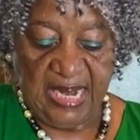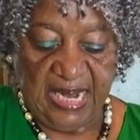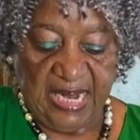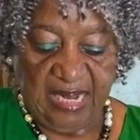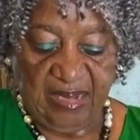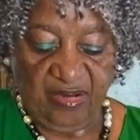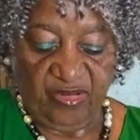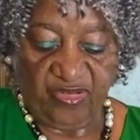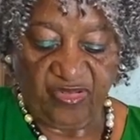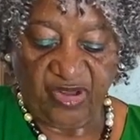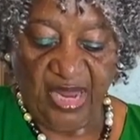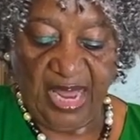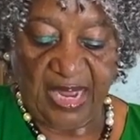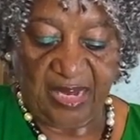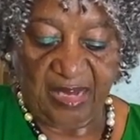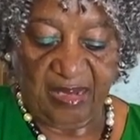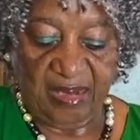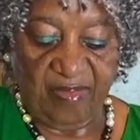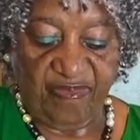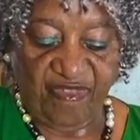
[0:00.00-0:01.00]
it looks like
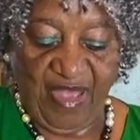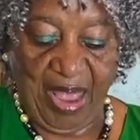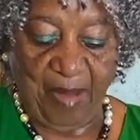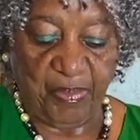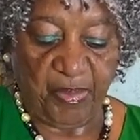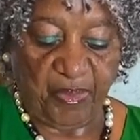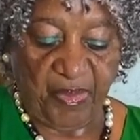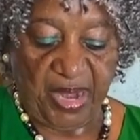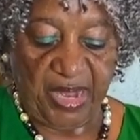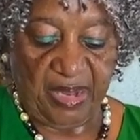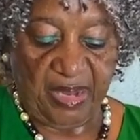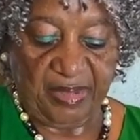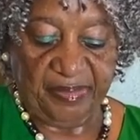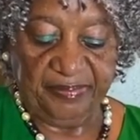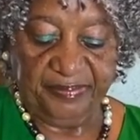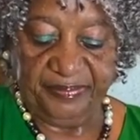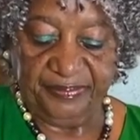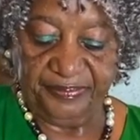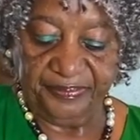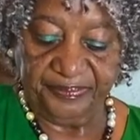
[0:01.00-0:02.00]
it evaporated
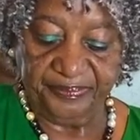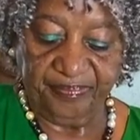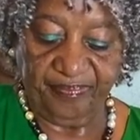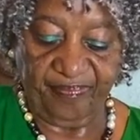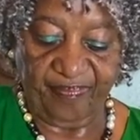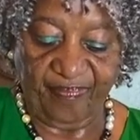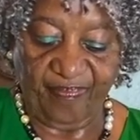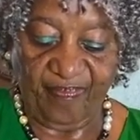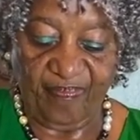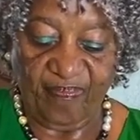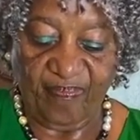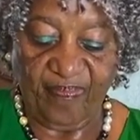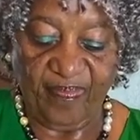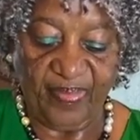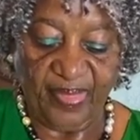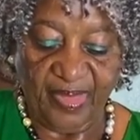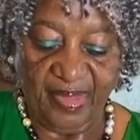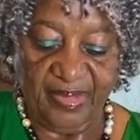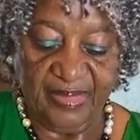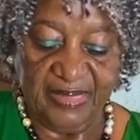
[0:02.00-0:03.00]

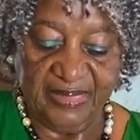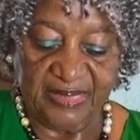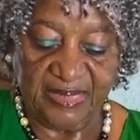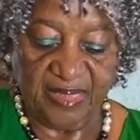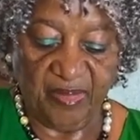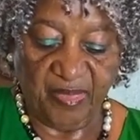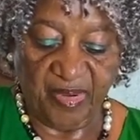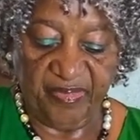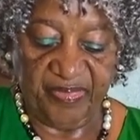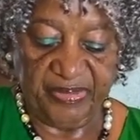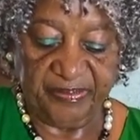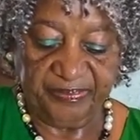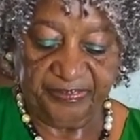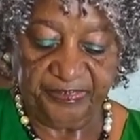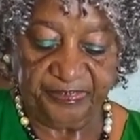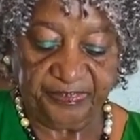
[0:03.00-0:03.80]
some of it.